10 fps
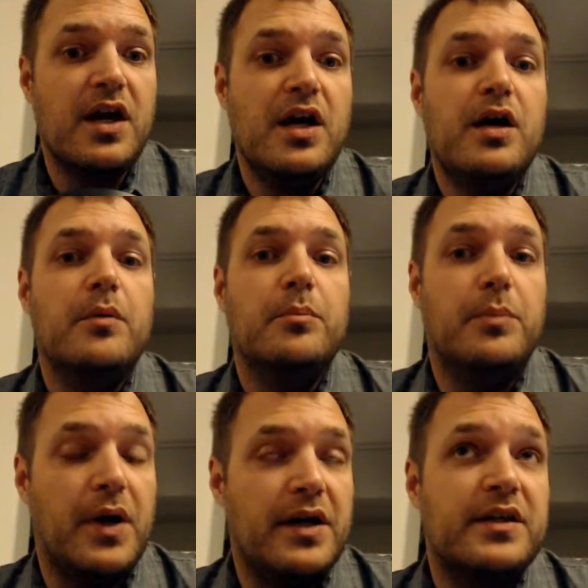
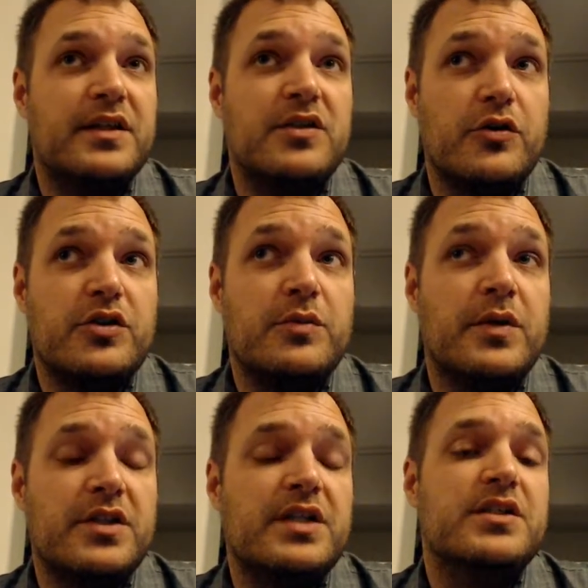But it's also much
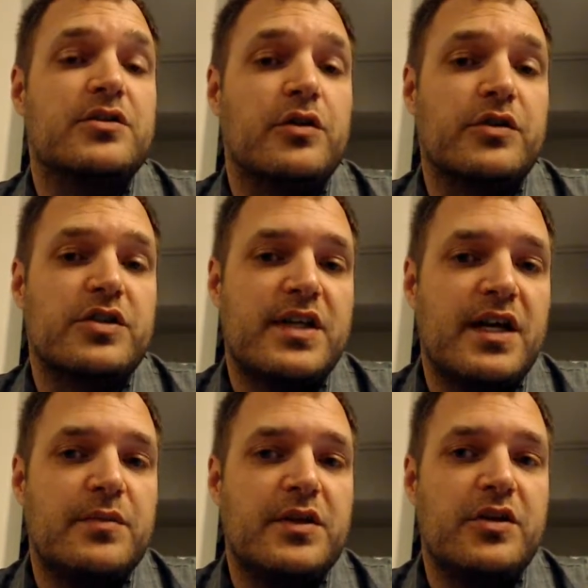easier to understand
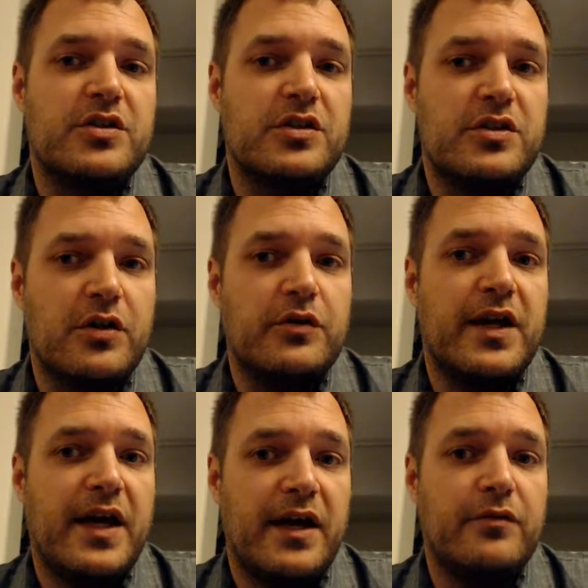because you don't
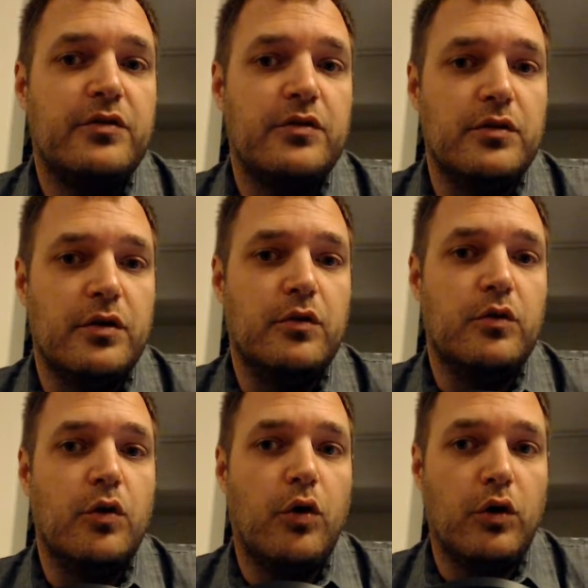have to know
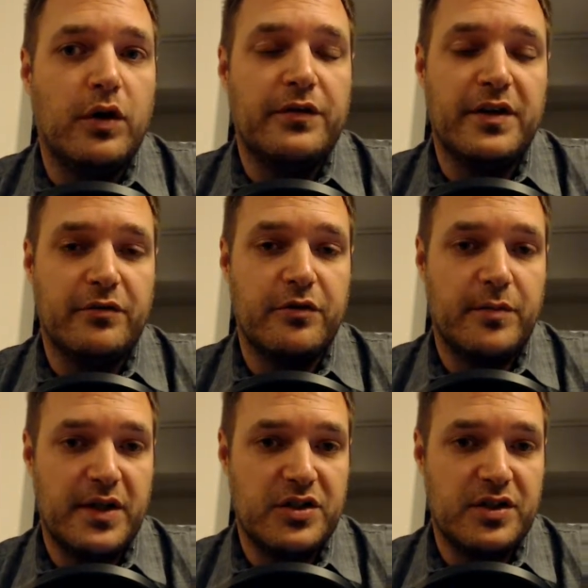all of that
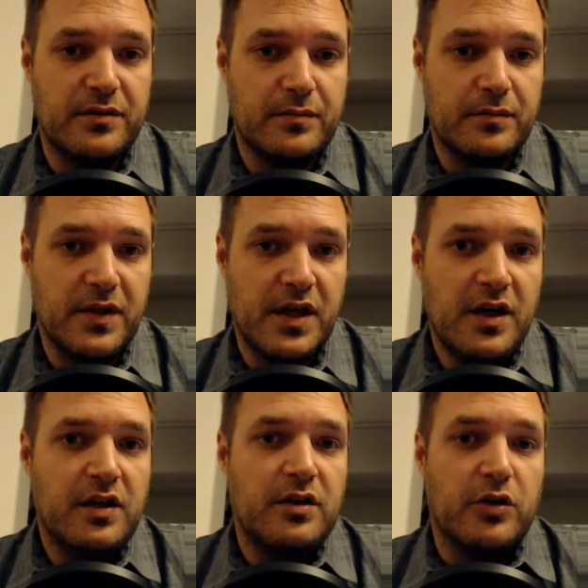information.
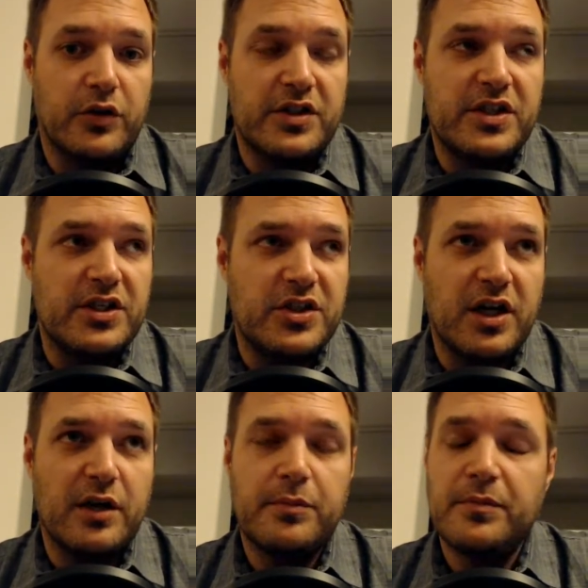Learning C#,
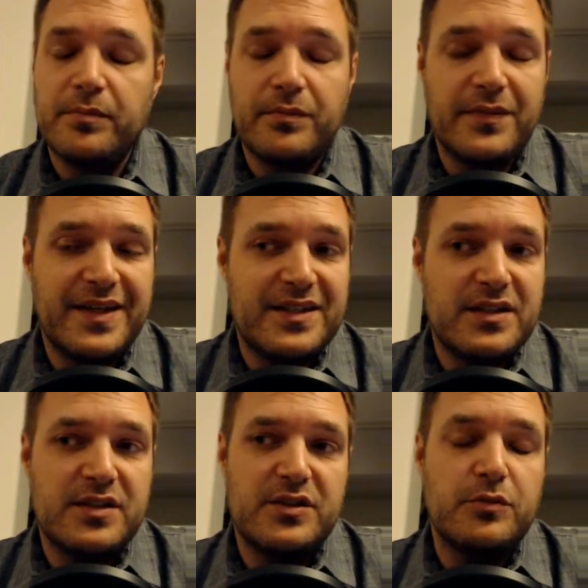it
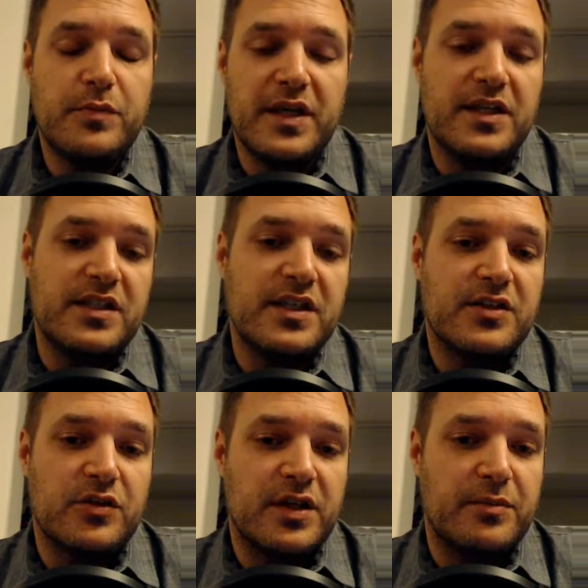should be easy. There's
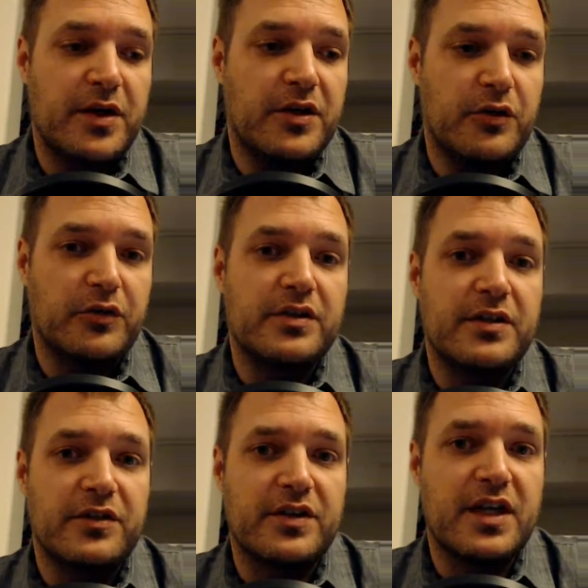only about 100
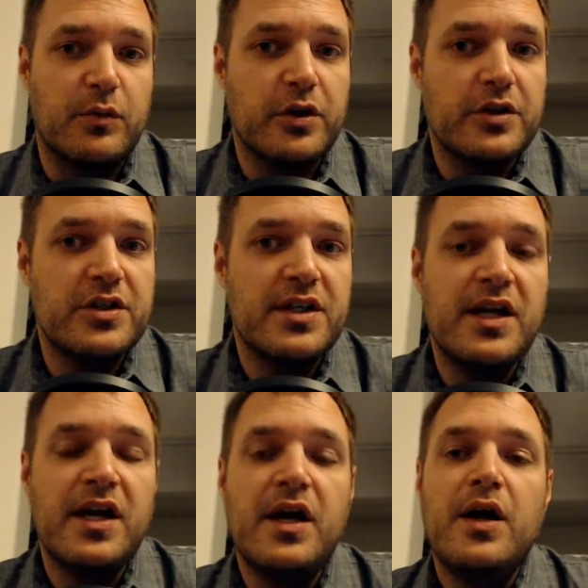different keywords.
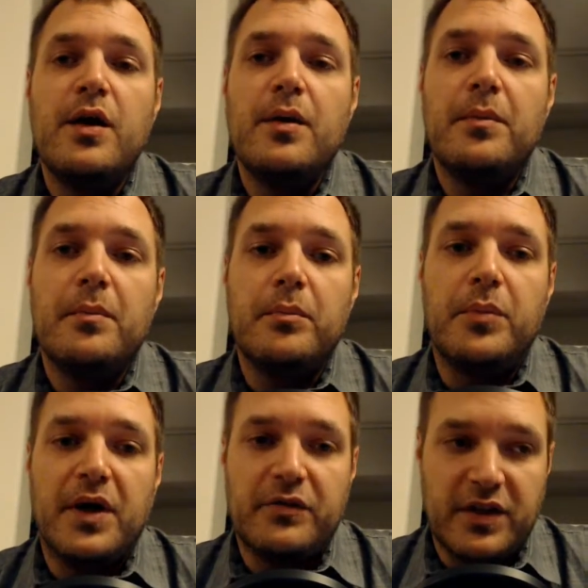
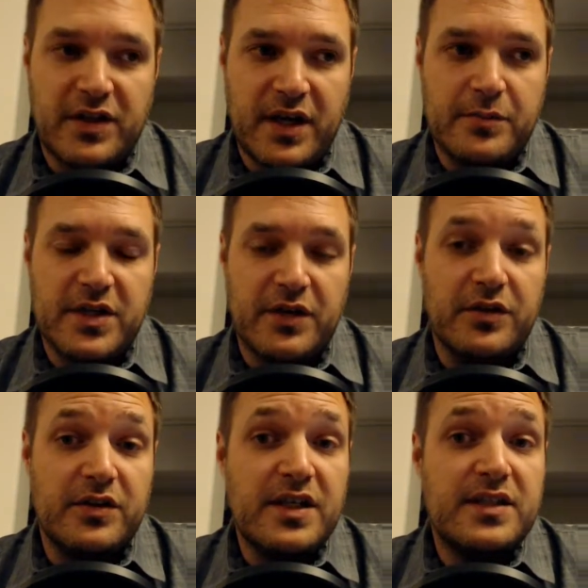But when it comes down to the
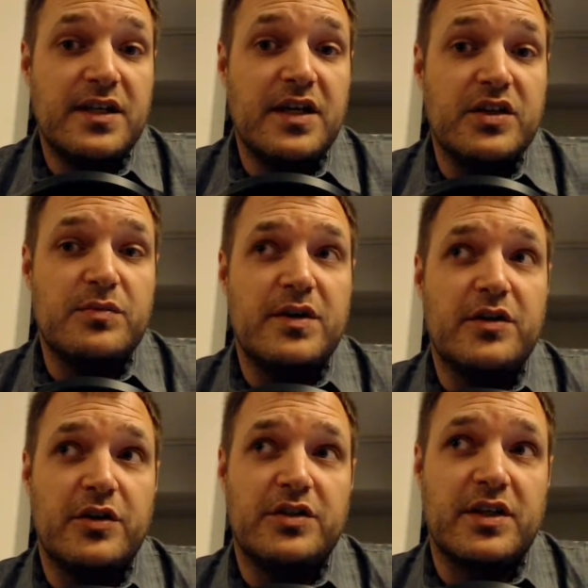details,
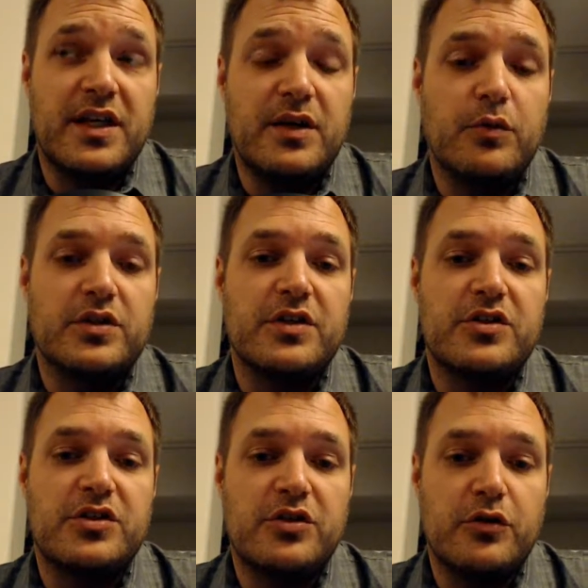because the keywords are so